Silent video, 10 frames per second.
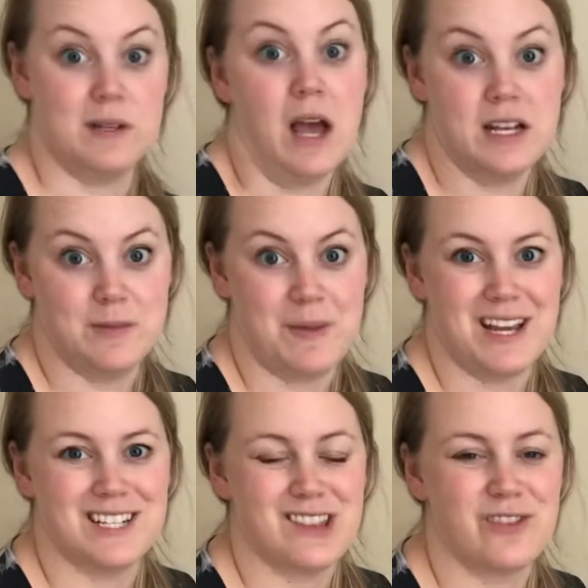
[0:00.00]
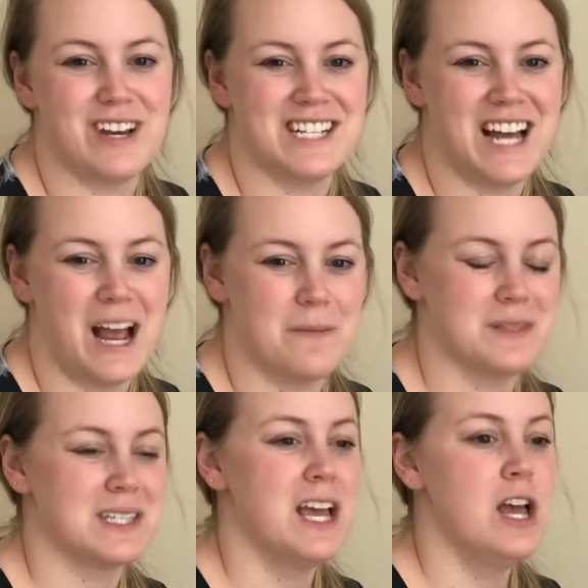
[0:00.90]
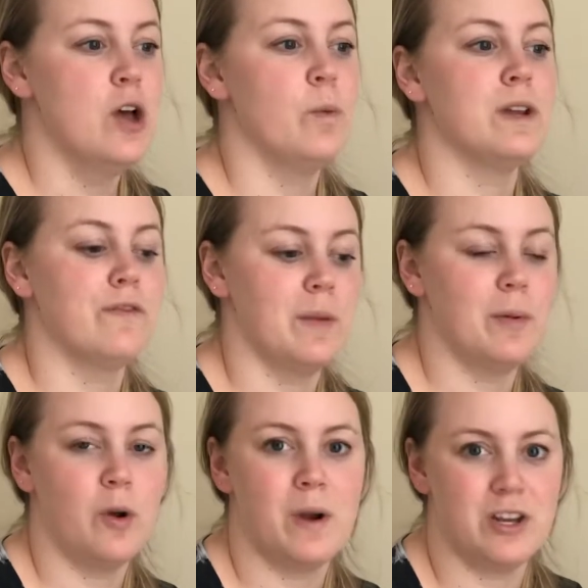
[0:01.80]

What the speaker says: a space 3 times. When you flip a coin,